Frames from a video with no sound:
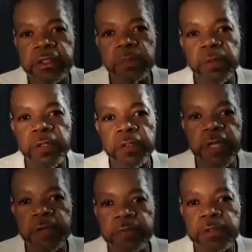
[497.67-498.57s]
He said,
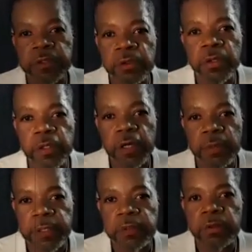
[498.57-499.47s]
Brother David, are you going to
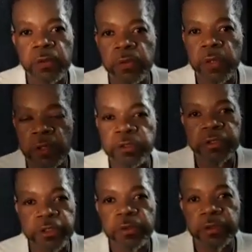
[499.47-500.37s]
come in, or are
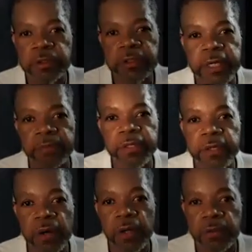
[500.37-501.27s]
you just going to sit
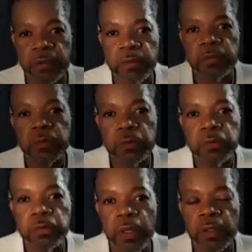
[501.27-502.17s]
out there all
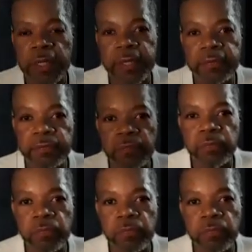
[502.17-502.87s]
night?